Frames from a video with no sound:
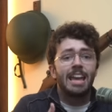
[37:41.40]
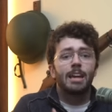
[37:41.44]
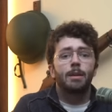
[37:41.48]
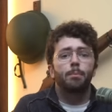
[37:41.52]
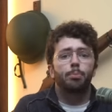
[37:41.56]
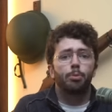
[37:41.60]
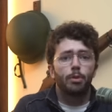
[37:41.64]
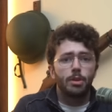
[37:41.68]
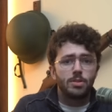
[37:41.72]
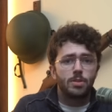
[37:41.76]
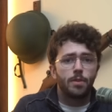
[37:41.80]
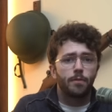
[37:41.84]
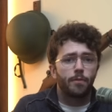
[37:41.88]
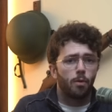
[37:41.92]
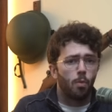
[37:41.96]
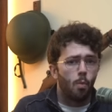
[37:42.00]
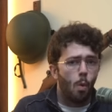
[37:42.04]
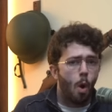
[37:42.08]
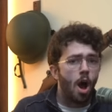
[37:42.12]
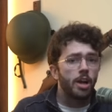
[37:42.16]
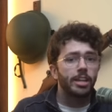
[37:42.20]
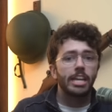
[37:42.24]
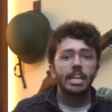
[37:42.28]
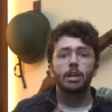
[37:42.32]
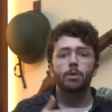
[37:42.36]
in prison for
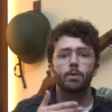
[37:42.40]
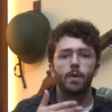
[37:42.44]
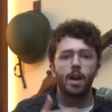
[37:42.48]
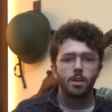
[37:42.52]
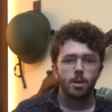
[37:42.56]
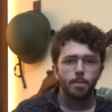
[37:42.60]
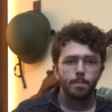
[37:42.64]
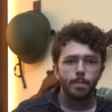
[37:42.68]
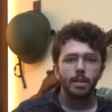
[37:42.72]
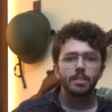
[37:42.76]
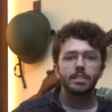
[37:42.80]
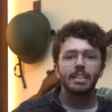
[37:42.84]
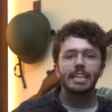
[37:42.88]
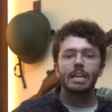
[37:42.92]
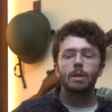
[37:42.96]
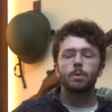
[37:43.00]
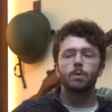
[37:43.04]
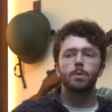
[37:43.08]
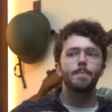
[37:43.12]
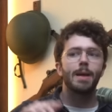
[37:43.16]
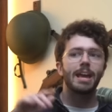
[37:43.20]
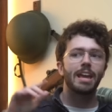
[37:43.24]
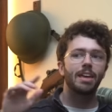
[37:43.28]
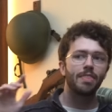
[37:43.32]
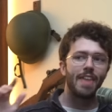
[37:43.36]
walking around a building, it
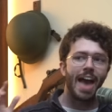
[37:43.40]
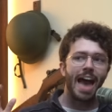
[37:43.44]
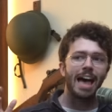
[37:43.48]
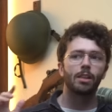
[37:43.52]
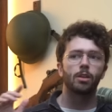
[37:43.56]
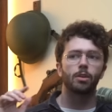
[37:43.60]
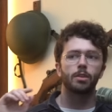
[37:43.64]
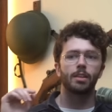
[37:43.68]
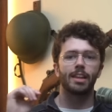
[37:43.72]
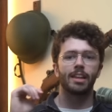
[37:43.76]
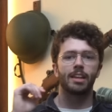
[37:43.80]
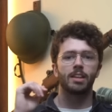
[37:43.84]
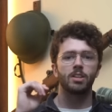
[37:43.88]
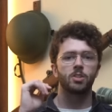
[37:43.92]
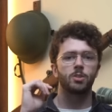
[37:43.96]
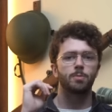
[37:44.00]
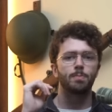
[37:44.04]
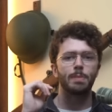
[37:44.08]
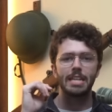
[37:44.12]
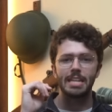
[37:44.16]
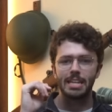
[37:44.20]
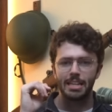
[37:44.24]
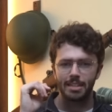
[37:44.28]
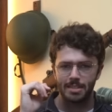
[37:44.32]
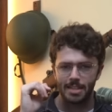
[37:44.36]
would make that look like a
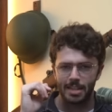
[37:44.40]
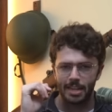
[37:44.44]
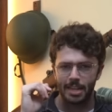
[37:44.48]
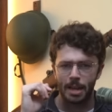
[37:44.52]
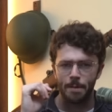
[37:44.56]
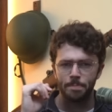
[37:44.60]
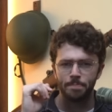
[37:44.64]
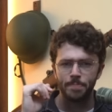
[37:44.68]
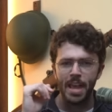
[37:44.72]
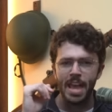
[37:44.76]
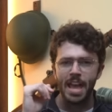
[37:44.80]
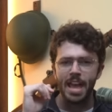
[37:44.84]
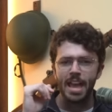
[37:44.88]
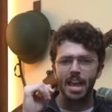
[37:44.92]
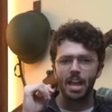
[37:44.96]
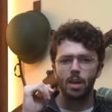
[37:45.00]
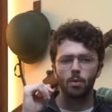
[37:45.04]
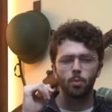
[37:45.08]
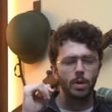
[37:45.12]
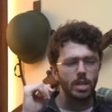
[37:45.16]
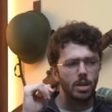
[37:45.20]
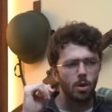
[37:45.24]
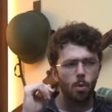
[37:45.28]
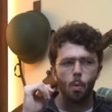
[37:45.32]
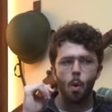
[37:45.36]
speeding ticket.
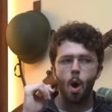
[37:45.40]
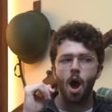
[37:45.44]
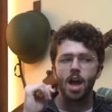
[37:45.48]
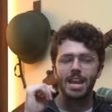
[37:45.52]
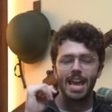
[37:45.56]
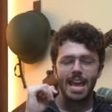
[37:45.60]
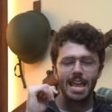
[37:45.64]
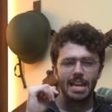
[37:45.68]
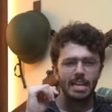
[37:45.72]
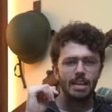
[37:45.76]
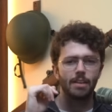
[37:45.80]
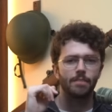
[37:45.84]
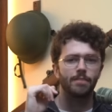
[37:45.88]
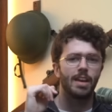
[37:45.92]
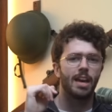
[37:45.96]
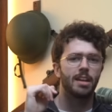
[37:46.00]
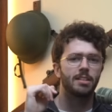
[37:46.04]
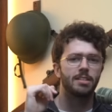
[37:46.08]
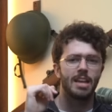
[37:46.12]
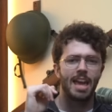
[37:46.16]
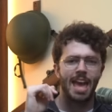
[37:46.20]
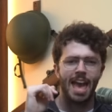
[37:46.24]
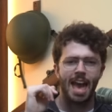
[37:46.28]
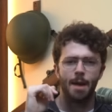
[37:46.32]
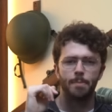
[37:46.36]
And we don't want any of that
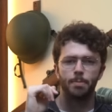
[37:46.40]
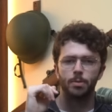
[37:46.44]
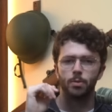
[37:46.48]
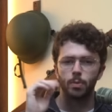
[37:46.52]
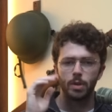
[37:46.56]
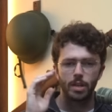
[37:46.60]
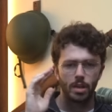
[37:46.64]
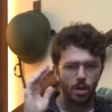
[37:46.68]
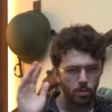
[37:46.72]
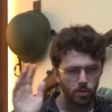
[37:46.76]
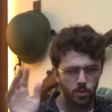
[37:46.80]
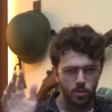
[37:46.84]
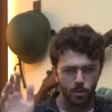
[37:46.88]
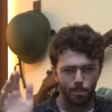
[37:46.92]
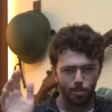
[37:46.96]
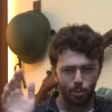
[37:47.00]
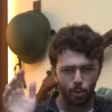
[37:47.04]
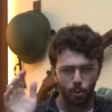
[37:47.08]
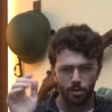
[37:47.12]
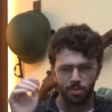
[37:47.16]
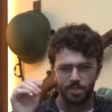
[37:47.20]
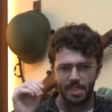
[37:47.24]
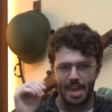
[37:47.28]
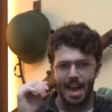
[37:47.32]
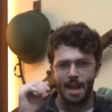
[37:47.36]
to happen. We don't
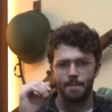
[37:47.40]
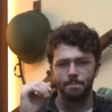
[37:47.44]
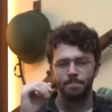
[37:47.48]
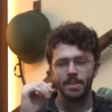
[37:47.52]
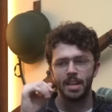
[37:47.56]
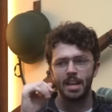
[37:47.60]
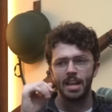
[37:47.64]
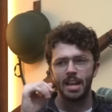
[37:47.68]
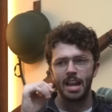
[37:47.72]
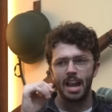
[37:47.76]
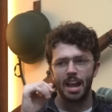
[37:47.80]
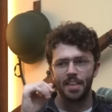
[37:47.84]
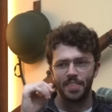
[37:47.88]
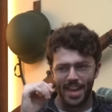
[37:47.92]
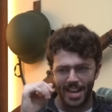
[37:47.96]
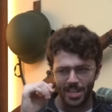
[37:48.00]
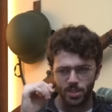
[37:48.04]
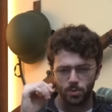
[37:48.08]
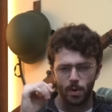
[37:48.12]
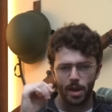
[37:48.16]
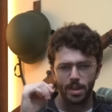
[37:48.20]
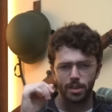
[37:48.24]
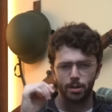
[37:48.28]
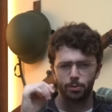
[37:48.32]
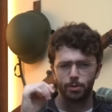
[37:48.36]
support that. And
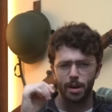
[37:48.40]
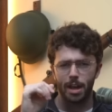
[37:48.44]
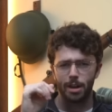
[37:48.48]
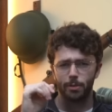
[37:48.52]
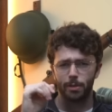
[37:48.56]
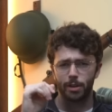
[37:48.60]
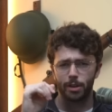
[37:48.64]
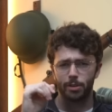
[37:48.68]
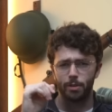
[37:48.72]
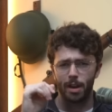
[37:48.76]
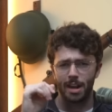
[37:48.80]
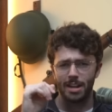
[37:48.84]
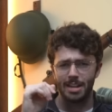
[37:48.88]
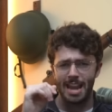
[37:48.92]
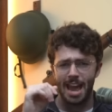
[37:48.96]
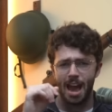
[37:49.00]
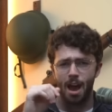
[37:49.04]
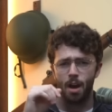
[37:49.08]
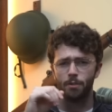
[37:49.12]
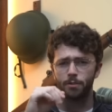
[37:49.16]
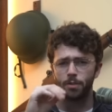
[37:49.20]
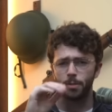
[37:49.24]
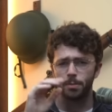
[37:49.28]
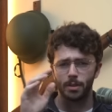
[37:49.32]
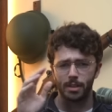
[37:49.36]
that's why the rhetoric right
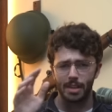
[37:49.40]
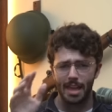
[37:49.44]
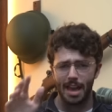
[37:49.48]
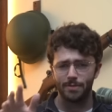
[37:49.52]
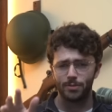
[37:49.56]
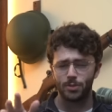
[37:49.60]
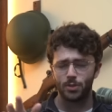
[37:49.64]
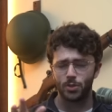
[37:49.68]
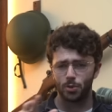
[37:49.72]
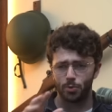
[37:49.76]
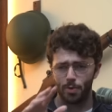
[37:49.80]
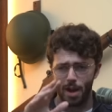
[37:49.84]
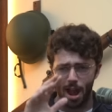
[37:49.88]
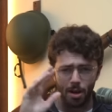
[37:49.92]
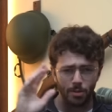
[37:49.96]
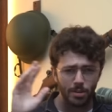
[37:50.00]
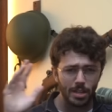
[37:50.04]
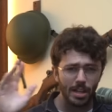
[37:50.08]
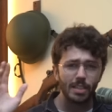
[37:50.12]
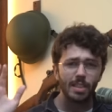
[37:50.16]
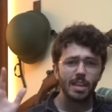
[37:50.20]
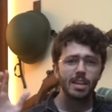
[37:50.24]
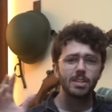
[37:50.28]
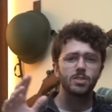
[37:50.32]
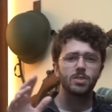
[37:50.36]
now from the left
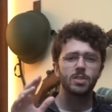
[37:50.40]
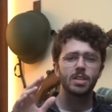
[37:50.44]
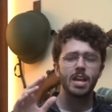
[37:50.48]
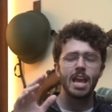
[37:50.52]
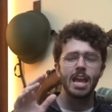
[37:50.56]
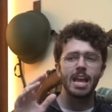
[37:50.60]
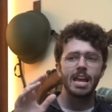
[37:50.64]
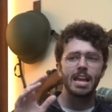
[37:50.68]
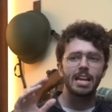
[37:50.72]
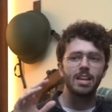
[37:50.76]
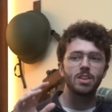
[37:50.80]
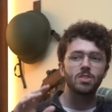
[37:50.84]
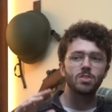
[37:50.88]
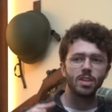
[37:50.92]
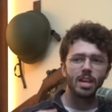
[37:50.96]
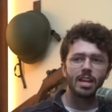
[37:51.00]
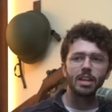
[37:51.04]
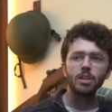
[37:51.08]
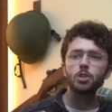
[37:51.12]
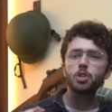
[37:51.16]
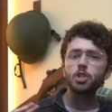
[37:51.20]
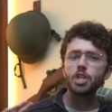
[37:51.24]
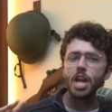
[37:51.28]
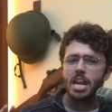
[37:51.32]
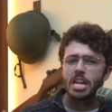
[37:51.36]
surrounding this is
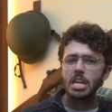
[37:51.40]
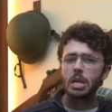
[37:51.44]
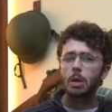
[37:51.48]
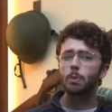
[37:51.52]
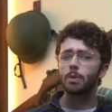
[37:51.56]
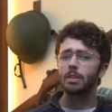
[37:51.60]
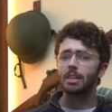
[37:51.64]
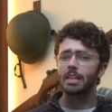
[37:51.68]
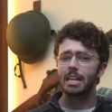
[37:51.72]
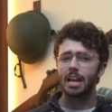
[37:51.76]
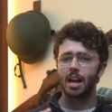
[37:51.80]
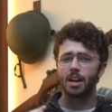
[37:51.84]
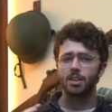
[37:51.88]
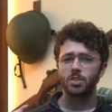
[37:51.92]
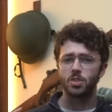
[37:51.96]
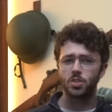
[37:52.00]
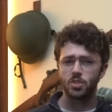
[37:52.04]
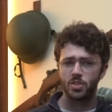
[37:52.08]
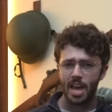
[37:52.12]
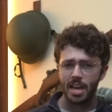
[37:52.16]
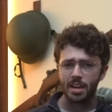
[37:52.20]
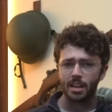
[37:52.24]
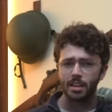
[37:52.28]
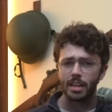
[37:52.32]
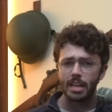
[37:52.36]
like genuinely
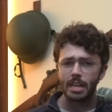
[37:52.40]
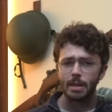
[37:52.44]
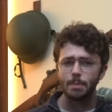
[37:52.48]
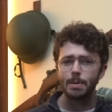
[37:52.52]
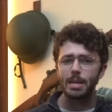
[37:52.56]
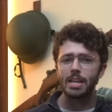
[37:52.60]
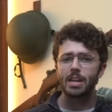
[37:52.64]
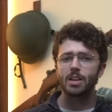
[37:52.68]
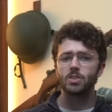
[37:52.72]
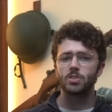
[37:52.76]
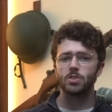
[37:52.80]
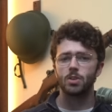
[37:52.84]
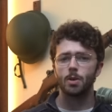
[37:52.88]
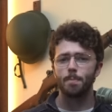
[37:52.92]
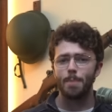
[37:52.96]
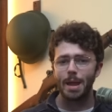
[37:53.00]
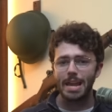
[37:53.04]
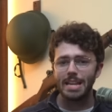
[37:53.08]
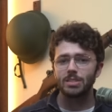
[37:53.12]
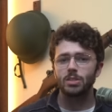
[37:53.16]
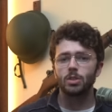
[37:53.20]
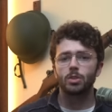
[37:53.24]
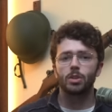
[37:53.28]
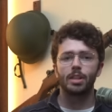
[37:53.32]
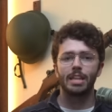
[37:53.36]
unsettling because they're
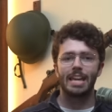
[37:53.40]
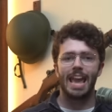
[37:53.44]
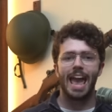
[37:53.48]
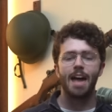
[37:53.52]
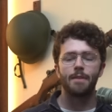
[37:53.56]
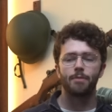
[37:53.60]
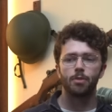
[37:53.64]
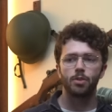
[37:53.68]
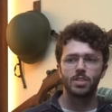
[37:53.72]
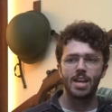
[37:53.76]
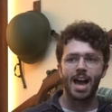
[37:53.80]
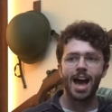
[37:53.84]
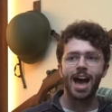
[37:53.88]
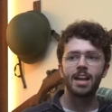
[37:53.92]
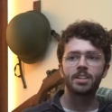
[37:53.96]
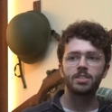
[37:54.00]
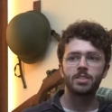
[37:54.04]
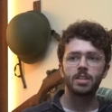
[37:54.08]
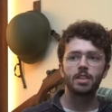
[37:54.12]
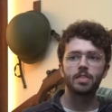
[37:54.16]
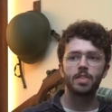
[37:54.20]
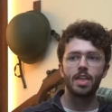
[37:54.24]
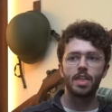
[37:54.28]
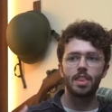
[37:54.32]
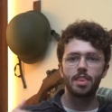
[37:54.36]
basically
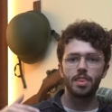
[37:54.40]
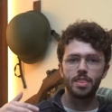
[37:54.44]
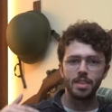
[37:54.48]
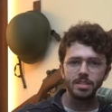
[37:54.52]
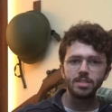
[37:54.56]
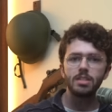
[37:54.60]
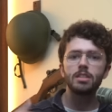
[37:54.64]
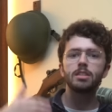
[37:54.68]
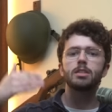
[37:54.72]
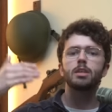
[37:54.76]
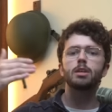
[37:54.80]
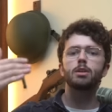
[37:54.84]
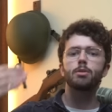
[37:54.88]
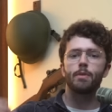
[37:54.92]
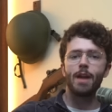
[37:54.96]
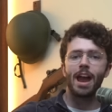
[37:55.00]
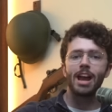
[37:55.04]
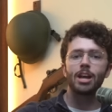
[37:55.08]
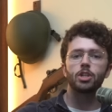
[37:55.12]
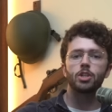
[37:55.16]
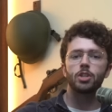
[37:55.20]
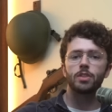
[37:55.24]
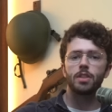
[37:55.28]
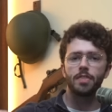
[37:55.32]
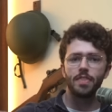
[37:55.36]
advertising that this is the
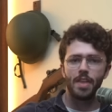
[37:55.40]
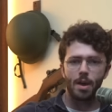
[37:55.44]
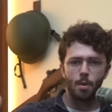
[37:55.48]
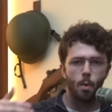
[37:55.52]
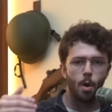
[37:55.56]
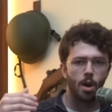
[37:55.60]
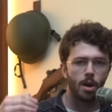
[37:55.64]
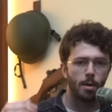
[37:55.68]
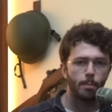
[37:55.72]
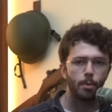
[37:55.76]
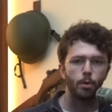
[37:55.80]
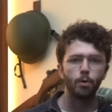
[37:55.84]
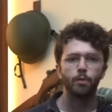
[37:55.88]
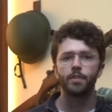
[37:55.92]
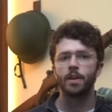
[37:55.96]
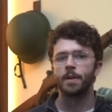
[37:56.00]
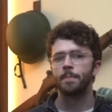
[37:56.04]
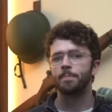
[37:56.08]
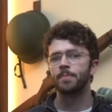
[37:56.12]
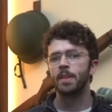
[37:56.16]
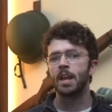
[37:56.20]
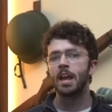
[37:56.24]
direction that they want to move in.